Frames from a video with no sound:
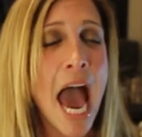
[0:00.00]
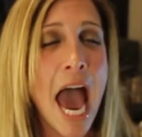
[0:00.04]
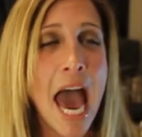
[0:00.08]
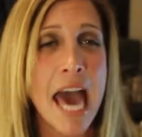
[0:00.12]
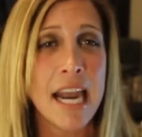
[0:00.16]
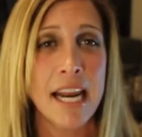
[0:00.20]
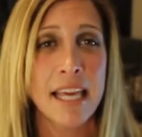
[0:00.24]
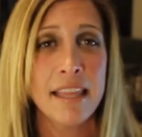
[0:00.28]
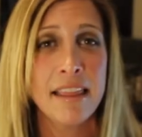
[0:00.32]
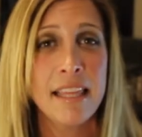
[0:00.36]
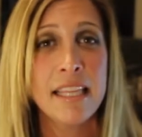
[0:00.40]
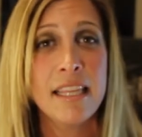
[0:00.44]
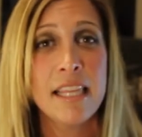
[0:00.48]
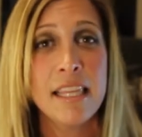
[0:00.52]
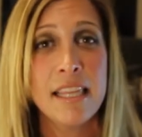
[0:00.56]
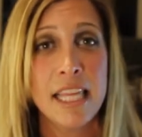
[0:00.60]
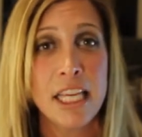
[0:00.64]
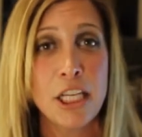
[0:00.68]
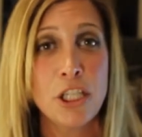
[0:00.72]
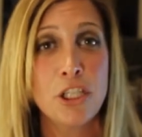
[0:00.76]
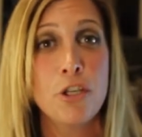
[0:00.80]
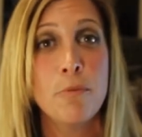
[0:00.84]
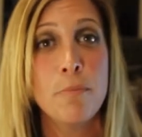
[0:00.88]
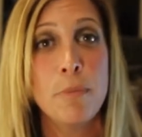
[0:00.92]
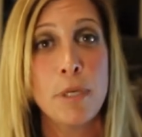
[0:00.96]
And I think that
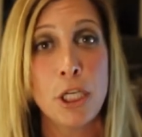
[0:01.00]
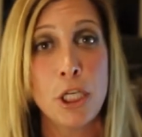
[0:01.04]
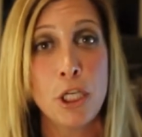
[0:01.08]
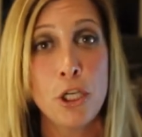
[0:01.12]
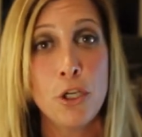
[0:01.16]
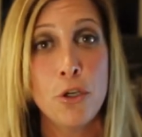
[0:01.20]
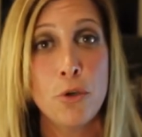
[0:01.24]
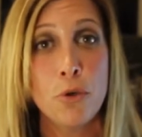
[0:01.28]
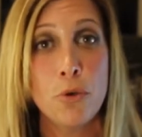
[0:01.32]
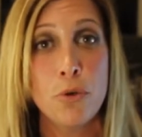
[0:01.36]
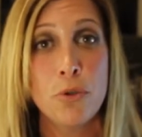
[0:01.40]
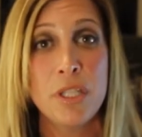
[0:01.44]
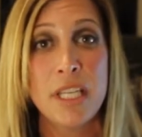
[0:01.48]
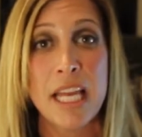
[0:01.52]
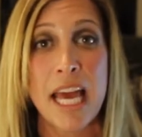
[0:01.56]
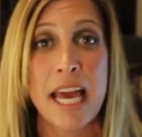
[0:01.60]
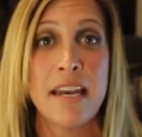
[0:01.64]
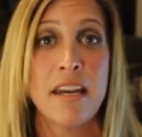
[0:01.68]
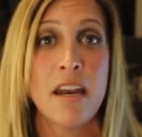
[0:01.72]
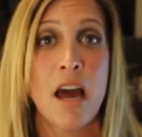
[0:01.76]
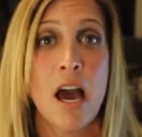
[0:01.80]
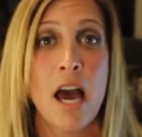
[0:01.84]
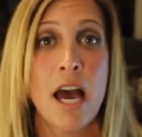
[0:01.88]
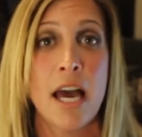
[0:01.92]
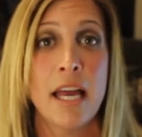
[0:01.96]
they should be used
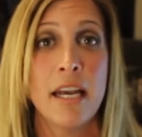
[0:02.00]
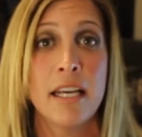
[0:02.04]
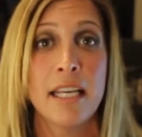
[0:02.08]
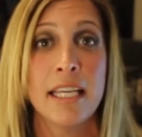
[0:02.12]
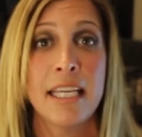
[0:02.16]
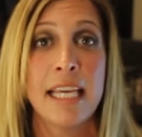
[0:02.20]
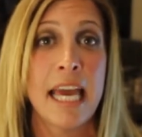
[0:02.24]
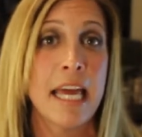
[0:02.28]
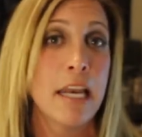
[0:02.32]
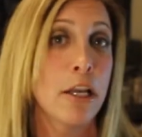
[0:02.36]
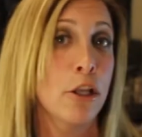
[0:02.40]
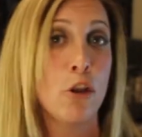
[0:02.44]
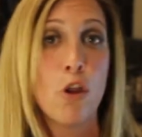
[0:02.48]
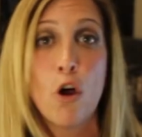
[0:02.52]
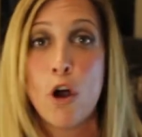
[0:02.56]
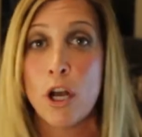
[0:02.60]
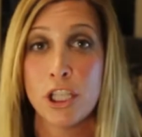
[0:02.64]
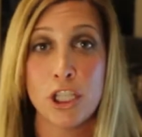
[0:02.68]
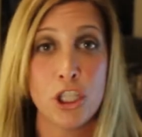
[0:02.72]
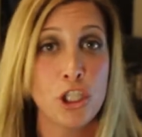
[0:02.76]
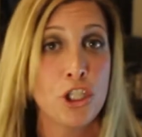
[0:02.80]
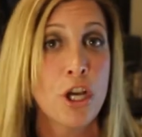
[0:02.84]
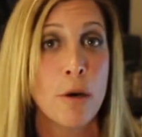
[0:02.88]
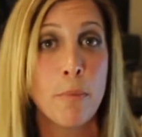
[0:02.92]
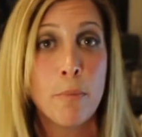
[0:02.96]
and not get
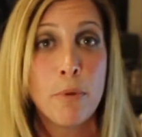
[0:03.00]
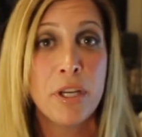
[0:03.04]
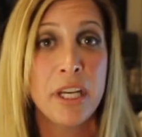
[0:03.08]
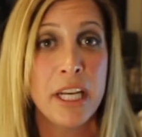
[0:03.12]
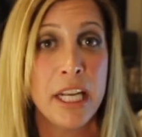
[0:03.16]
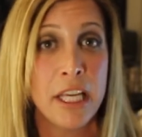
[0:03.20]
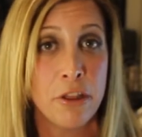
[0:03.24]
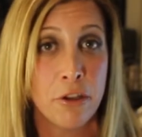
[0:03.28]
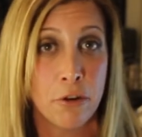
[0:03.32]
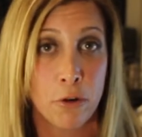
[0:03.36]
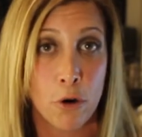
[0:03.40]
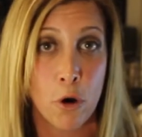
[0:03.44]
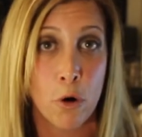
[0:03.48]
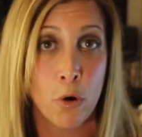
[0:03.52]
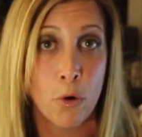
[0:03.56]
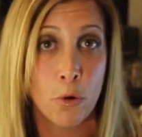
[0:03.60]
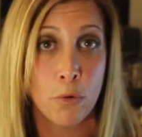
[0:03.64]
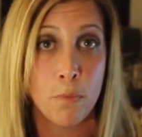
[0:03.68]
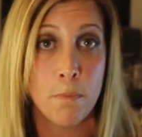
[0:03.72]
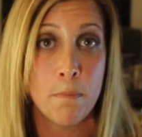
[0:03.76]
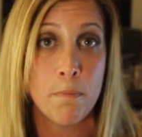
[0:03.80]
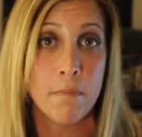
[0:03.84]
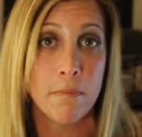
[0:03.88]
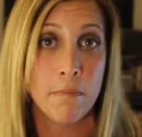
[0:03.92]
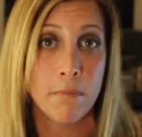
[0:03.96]
lost, jumbled in their
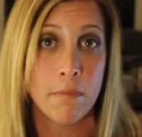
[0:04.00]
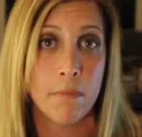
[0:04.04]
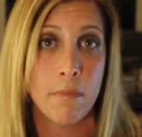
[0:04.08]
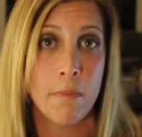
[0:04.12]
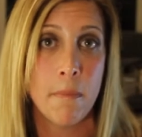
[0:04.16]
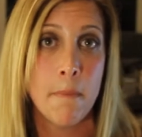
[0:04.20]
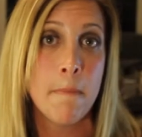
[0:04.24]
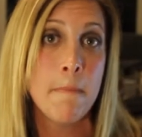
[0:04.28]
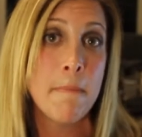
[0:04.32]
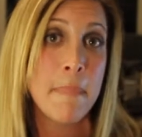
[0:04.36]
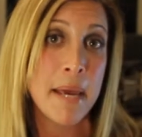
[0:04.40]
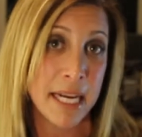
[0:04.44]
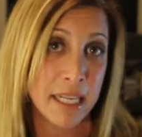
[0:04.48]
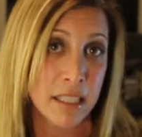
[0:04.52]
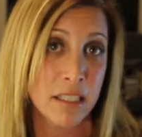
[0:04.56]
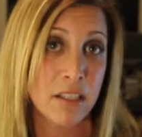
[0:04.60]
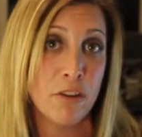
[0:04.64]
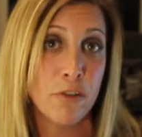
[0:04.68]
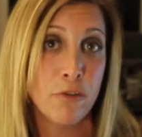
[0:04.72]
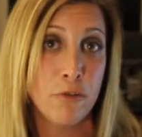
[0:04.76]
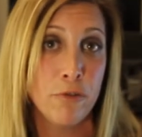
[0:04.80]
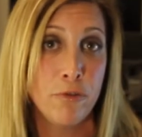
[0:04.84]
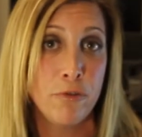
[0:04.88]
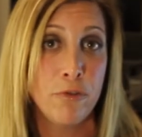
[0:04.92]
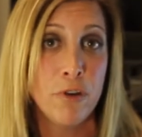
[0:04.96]
own mix
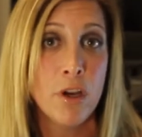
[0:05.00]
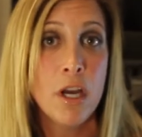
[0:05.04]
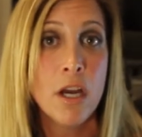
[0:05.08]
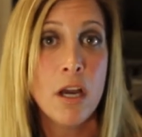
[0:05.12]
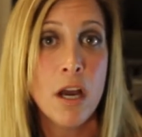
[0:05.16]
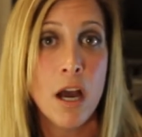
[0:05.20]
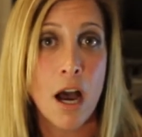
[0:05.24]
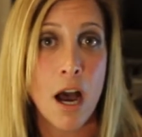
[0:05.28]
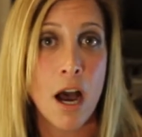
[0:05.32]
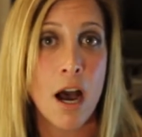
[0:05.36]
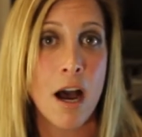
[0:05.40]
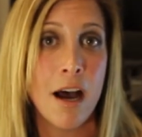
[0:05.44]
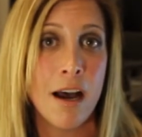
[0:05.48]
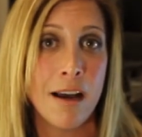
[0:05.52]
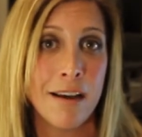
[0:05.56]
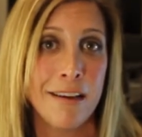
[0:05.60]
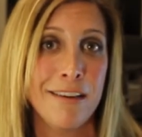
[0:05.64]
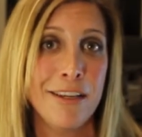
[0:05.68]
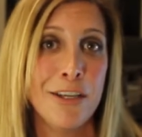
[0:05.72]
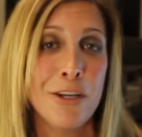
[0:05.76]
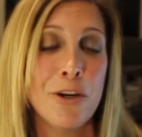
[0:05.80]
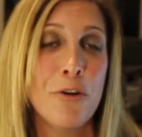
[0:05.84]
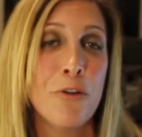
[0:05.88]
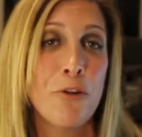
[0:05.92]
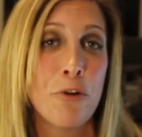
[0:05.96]
of uh,
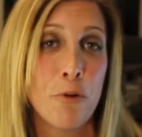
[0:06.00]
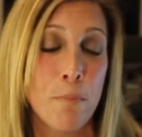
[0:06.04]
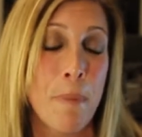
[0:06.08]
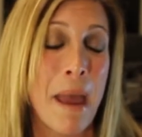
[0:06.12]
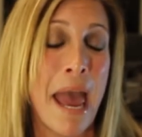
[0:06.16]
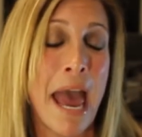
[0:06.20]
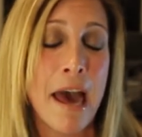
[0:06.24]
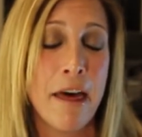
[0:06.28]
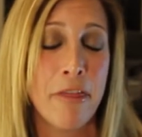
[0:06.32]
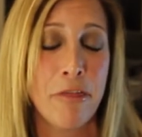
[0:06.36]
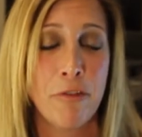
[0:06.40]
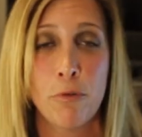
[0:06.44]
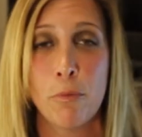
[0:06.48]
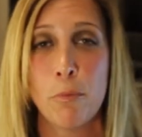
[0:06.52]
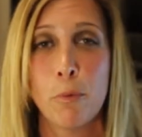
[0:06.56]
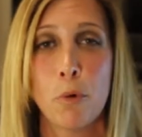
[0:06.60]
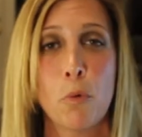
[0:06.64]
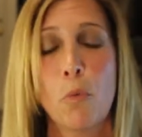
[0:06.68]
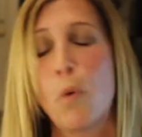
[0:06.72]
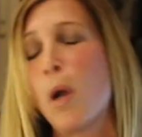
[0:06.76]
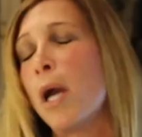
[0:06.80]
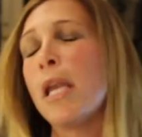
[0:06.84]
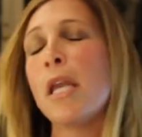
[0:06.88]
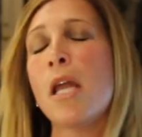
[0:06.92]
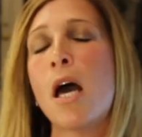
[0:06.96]
you know, their bathroom or
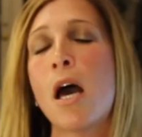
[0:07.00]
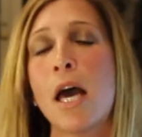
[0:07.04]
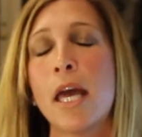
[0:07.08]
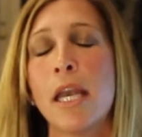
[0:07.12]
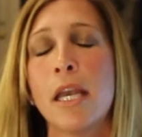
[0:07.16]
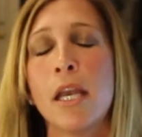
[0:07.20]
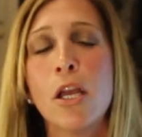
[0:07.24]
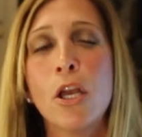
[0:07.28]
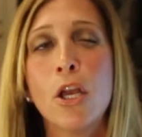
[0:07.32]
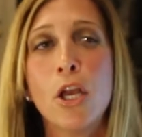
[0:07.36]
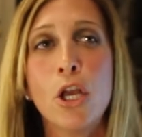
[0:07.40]
whatnot.